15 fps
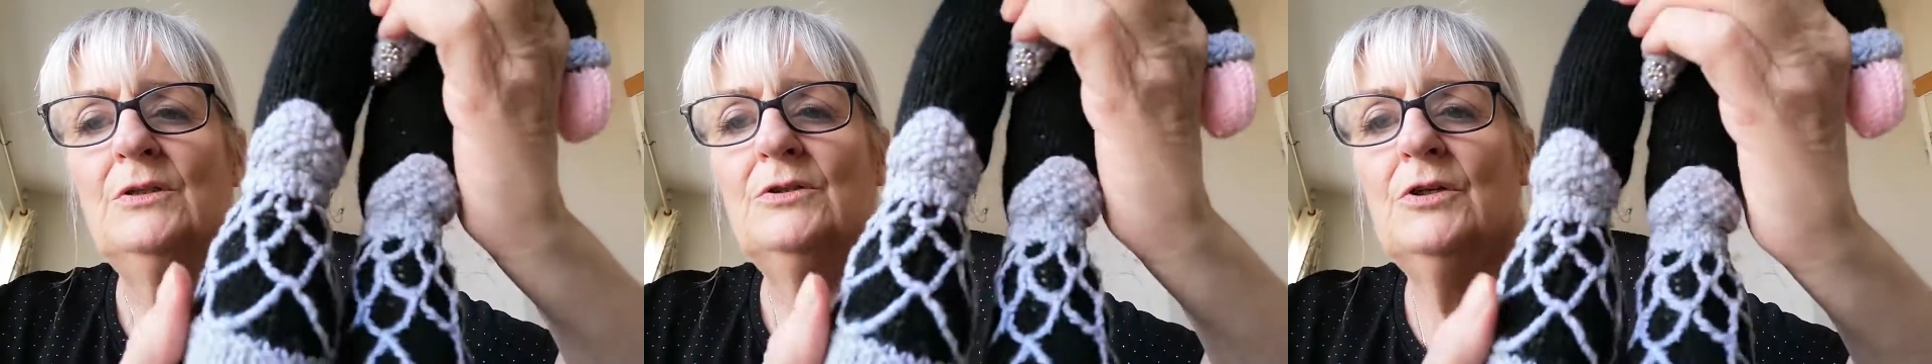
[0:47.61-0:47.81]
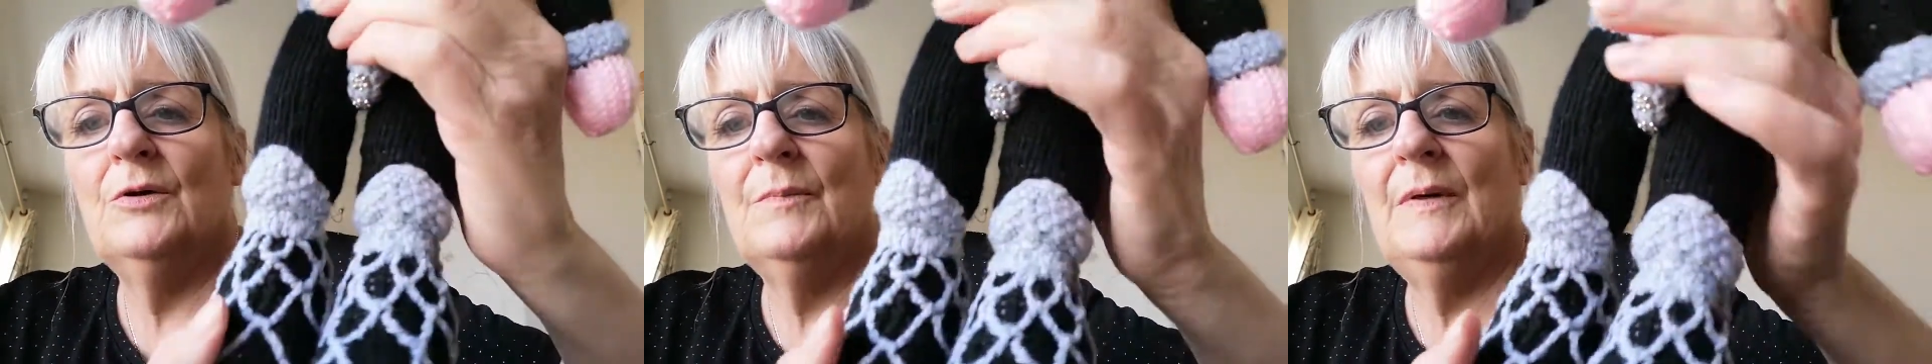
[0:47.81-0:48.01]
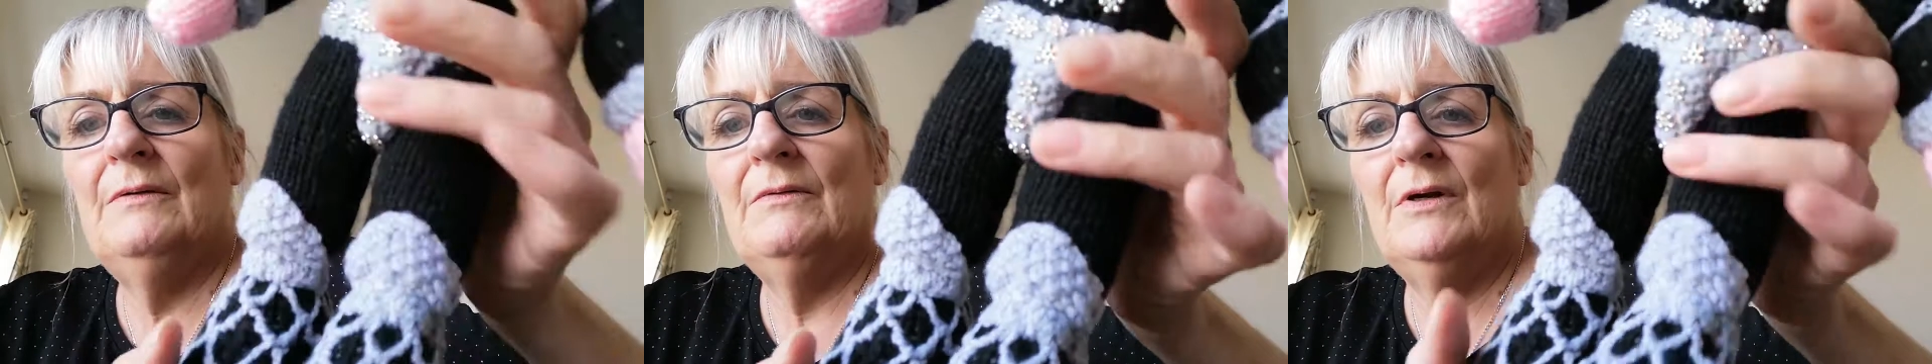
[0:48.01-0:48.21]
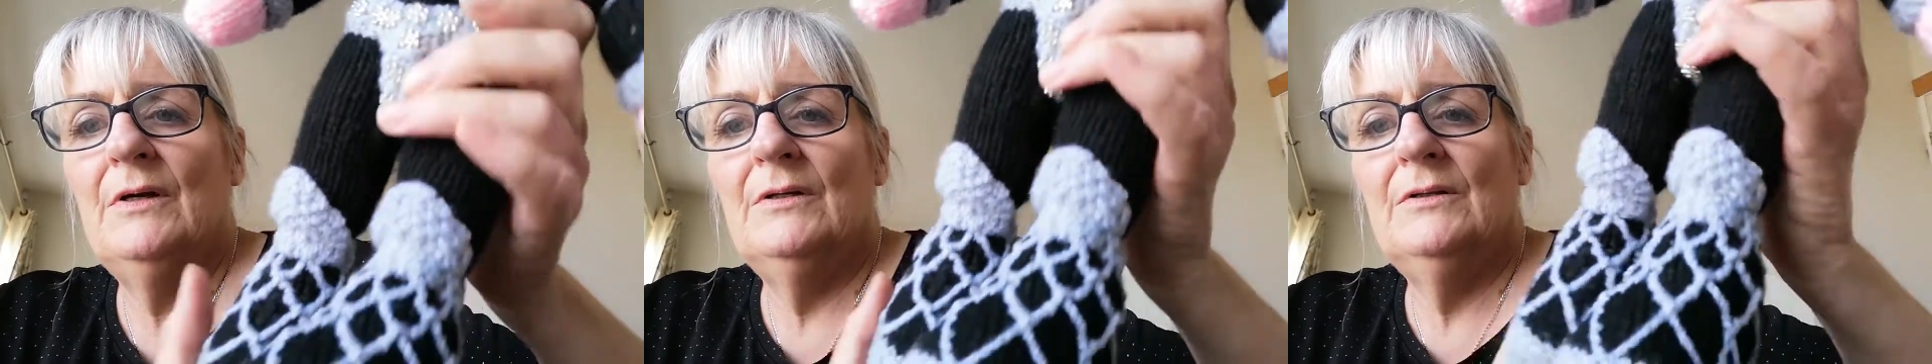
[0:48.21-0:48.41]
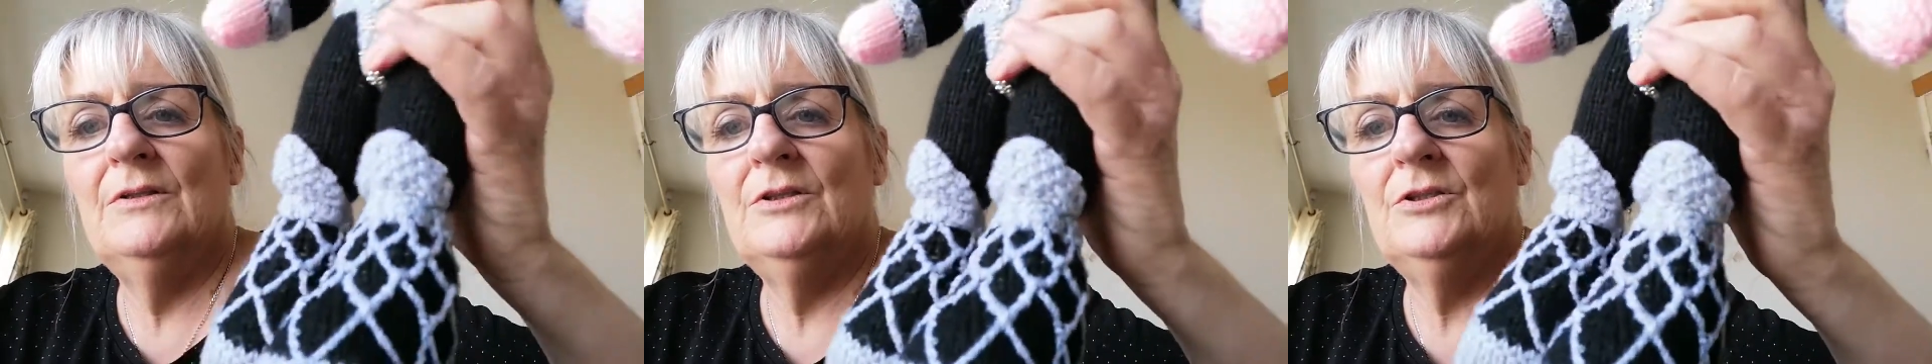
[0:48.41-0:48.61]
took me
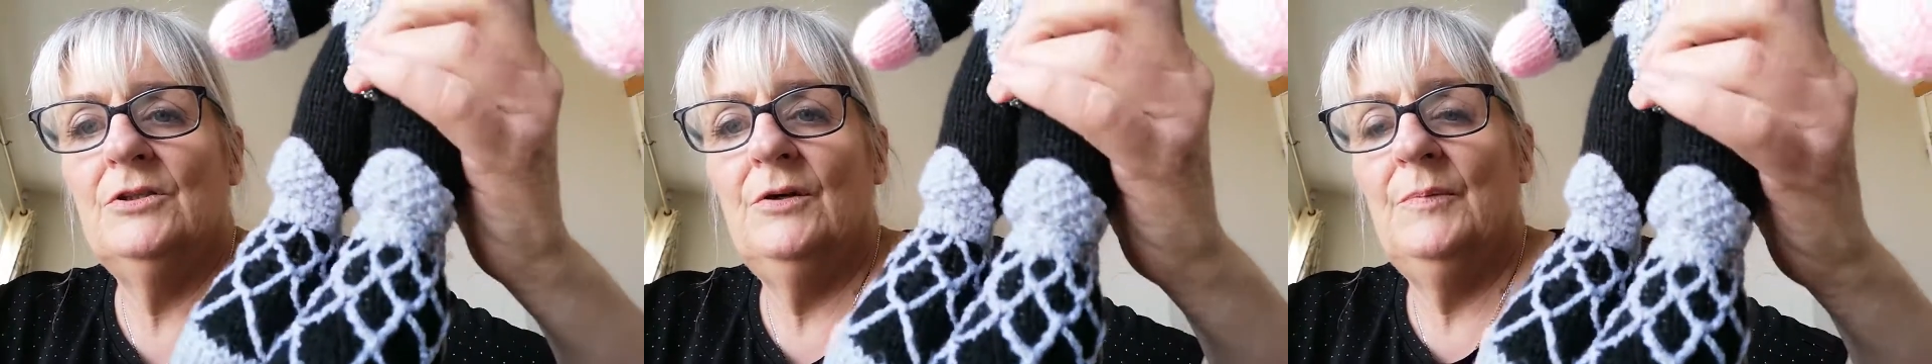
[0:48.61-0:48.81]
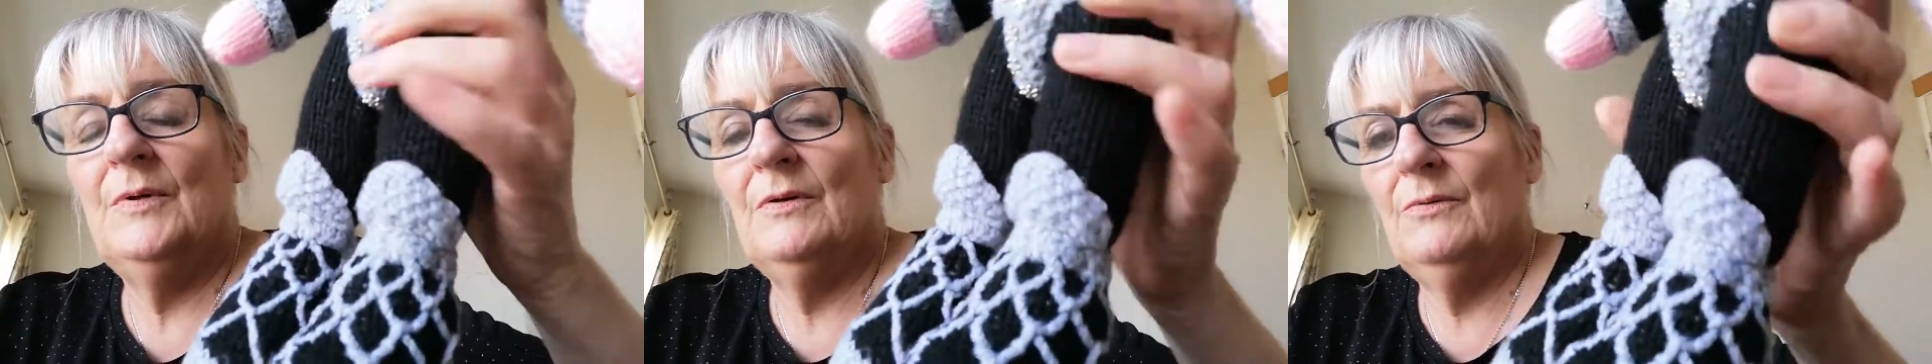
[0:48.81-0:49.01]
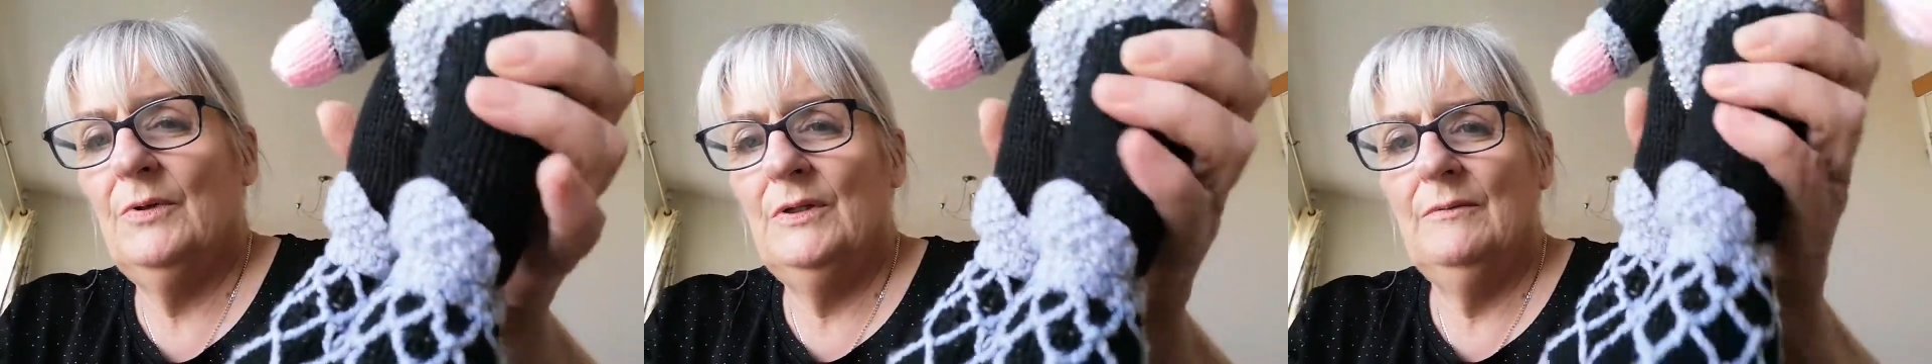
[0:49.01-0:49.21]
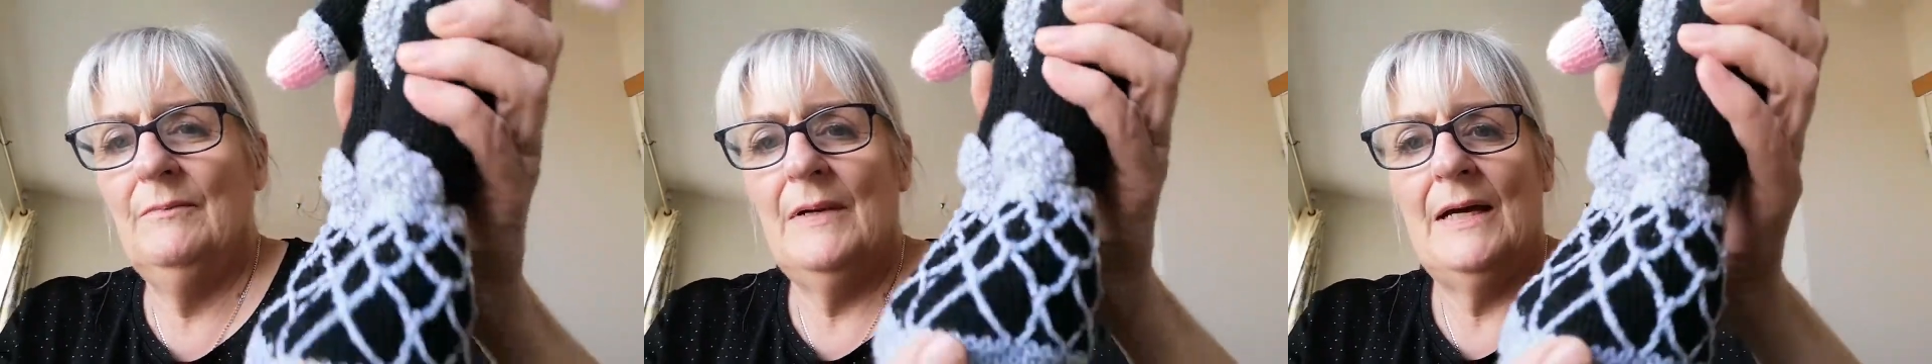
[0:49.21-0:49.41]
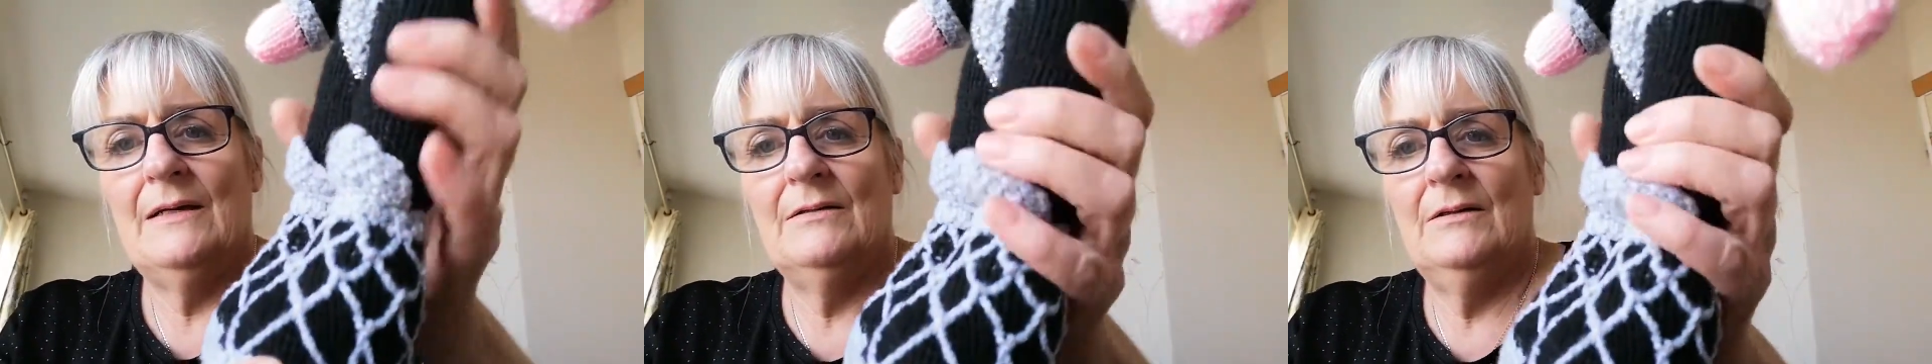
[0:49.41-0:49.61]
round the shoe, but it
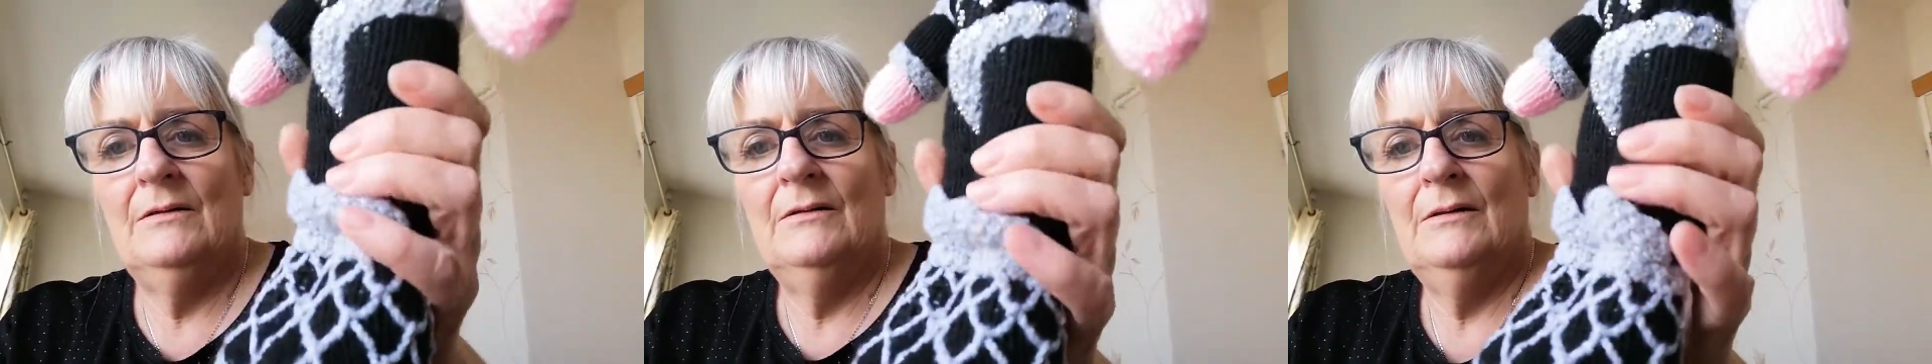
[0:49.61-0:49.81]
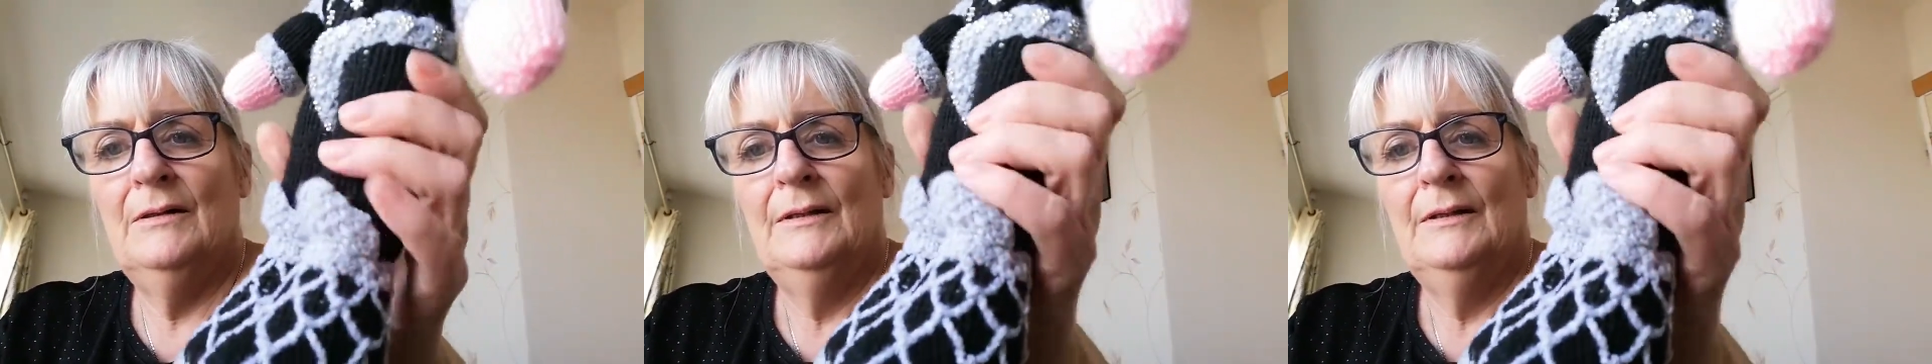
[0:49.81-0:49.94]
wouldn't matter